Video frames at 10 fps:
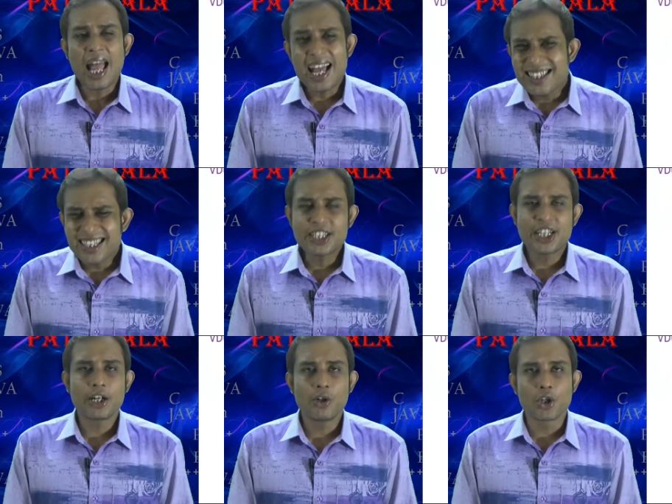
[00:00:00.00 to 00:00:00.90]
As the
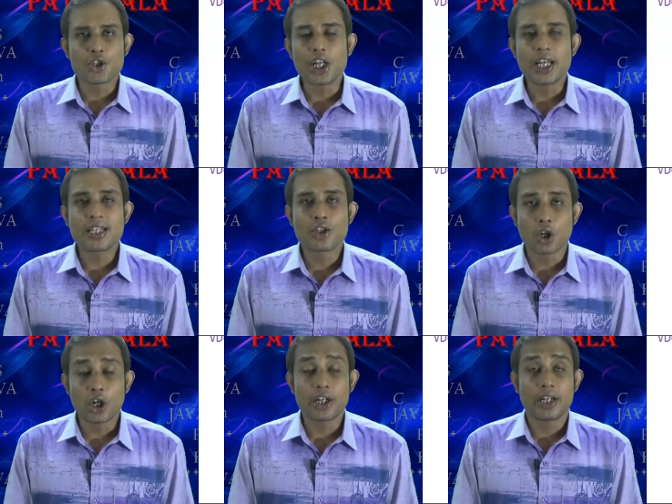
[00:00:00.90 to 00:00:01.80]
technology is
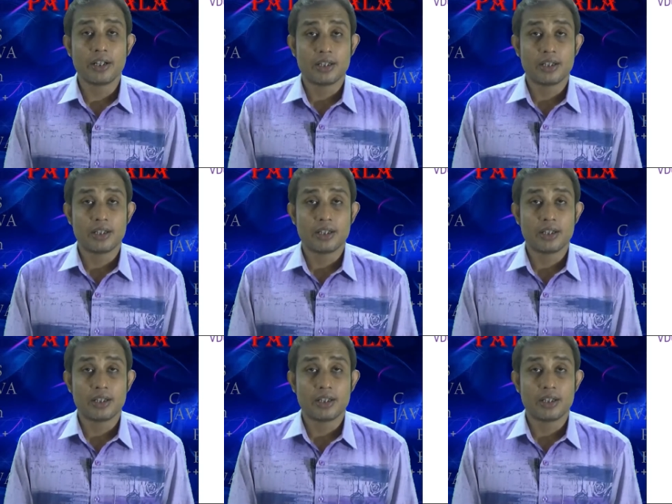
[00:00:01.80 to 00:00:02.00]
not